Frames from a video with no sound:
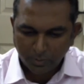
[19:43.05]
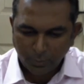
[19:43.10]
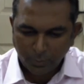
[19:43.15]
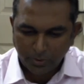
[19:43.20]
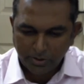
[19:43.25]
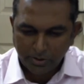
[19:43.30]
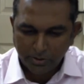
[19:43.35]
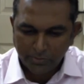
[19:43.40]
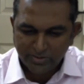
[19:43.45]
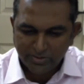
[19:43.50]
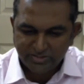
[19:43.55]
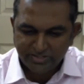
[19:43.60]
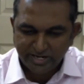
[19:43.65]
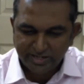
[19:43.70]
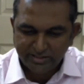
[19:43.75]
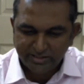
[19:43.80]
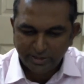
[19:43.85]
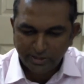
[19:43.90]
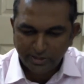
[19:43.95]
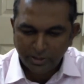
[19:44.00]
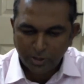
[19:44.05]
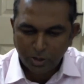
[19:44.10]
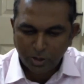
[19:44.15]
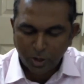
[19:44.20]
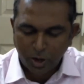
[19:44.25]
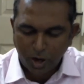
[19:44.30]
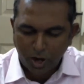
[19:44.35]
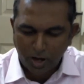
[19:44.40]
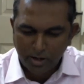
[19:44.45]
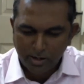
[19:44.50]
When you're rejected,
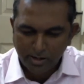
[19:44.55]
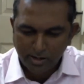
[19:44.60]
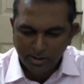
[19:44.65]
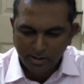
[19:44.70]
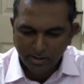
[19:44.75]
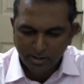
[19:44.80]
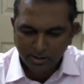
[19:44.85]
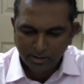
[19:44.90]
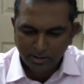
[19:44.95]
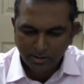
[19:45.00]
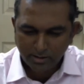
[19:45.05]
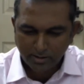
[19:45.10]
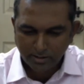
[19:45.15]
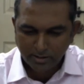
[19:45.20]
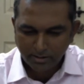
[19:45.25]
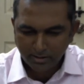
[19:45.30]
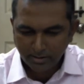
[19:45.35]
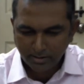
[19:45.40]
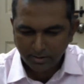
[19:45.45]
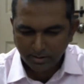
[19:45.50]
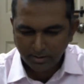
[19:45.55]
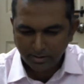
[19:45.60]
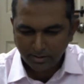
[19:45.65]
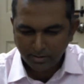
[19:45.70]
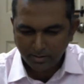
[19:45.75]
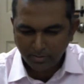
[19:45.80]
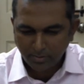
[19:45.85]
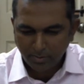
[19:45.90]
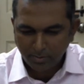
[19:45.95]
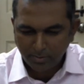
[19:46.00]
God,
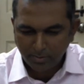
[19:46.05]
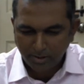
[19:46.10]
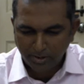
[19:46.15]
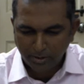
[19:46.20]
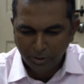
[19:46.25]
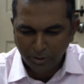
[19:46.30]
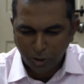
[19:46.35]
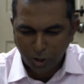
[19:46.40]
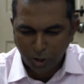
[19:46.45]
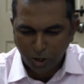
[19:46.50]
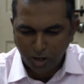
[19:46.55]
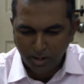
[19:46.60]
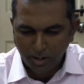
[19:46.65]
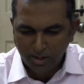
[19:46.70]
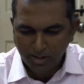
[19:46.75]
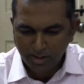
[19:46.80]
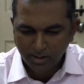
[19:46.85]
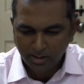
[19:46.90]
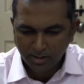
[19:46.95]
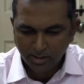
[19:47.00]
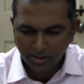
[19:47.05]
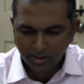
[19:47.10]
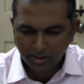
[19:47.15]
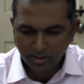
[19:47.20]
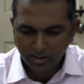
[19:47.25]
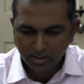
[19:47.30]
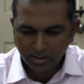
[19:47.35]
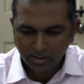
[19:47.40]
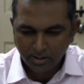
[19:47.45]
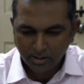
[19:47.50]
remember, God
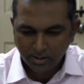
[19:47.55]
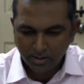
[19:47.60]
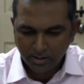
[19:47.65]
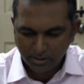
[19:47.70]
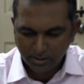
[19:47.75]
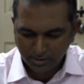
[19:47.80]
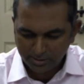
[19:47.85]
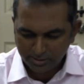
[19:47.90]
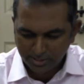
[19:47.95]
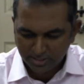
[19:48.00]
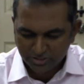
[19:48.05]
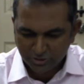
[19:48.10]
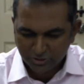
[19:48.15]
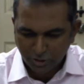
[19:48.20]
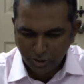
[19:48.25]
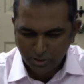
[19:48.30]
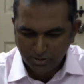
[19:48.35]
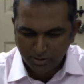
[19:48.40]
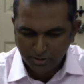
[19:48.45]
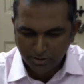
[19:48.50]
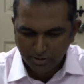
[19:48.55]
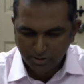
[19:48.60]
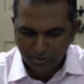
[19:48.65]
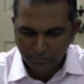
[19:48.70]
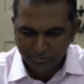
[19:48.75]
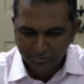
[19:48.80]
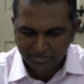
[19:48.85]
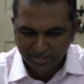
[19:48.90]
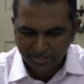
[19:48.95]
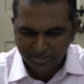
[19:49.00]
does not
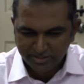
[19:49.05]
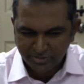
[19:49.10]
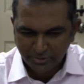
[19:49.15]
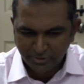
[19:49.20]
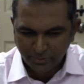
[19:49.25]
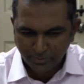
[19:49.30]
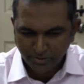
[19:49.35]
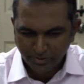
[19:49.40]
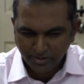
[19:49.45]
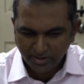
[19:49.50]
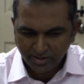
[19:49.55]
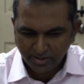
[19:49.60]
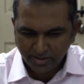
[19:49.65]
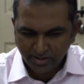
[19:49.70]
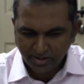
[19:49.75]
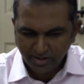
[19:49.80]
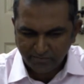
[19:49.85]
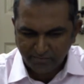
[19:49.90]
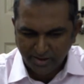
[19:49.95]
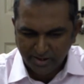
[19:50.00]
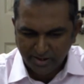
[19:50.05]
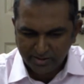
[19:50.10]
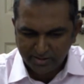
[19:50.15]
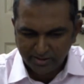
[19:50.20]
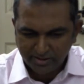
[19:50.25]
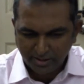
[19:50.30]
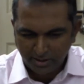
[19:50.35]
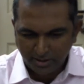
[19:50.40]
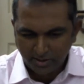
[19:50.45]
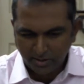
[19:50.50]
reject you. In fact,
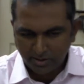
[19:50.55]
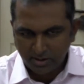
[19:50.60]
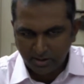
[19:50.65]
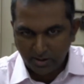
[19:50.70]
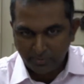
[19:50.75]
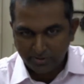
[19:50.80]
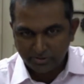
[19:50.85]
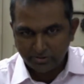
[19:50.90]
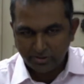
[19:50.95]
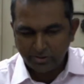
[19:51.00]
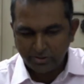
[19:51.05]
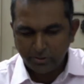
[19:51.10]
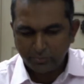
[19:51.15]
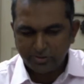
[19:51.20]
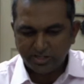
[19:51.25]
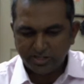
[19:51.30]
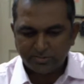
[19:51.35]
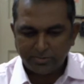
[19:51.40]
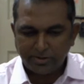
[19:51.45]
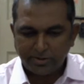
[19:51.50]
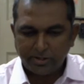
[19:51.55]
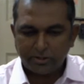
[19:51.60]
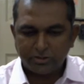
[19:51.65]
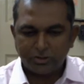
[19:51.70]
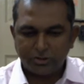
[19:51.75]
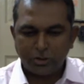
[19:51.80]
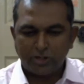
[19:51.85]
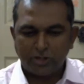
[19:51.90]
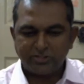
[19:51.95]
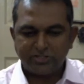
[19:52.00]
coming to the New Testament in
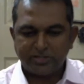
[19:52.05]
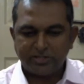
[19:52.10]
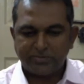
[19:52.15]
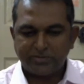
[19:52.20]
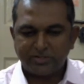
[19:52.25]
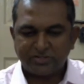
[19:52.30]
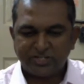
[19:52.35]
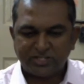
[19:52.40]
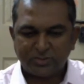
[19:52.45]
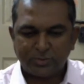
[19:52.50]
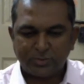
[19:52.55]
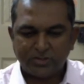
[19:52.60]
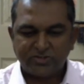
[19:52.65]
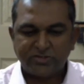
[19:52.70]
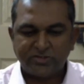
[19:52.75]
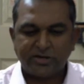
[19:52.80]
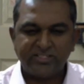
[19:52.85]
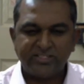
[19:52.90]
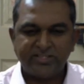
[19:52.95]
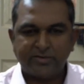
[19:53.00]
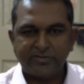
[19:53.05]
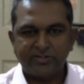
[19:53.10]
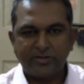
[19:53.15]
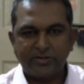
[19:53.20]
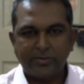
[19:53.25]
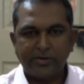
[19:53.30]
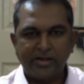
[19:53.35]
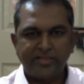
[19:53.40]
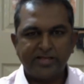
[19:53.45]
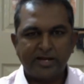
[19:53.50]
John chapter 6, verse 37. Shall
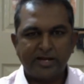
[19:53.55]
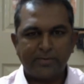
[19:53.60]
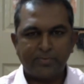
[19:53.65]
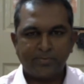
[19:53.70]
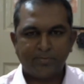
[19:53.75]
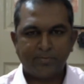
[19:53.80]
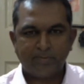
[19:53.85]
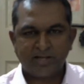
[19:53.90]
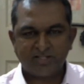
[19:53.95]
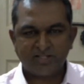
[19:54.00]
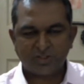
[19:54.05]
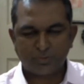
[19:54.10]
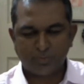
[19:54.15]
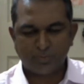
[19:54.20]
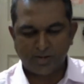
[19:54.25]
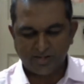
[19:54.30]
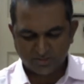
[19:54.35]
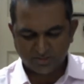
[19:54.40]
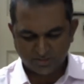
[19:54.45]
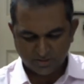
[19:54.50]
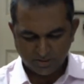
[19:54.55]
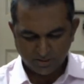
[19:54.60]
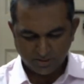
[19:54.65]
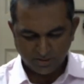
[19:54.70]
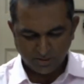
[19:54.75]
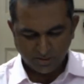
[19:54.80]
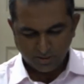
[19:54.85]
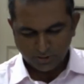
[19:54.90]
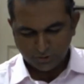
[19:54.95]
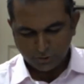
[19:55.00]
we read that passage, please?
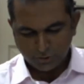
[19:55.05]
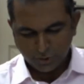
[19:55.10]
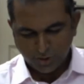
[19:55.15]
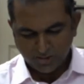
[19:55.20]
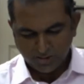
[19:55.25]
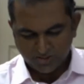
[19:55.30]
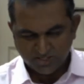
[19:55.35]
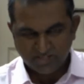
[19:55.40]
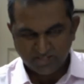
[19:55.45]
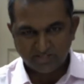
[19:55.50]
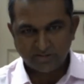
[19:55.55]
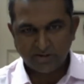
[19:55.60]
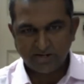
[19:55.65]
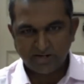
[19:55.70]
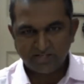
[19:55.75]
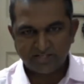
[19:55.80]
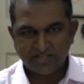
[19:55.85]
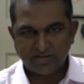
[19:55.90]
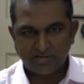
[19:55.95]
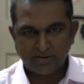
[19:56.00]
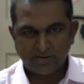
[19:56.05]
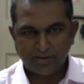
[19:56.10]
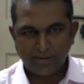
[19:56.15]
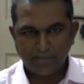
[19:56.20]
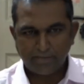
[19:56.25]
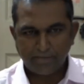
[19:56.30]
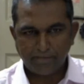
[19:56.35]
John 6, 37.